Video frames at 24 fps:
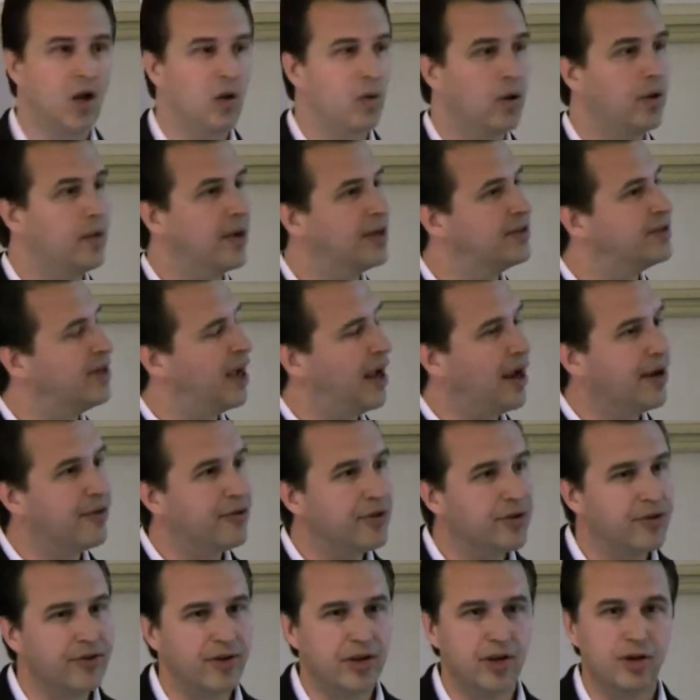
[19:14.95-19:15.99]
we went to
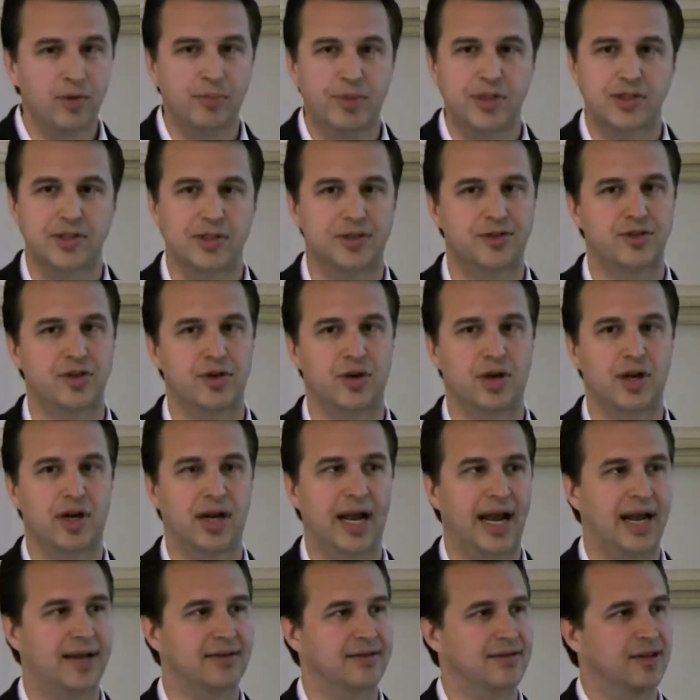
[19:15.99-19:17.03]
every single business unit
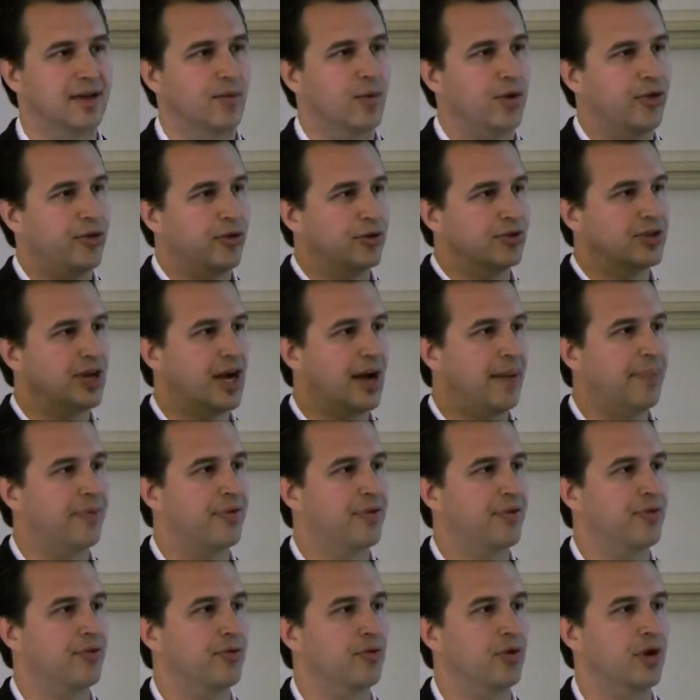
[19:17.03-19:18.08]
and asked them what their
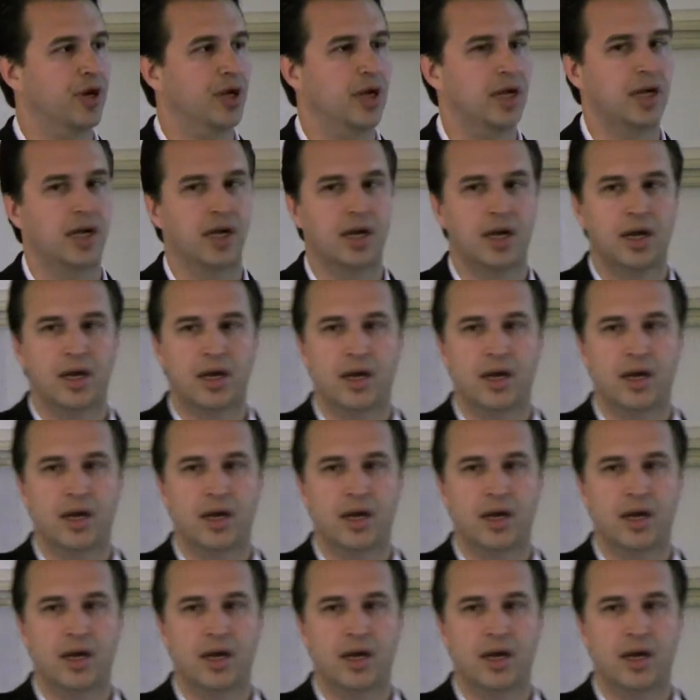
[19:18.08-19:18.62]
top three,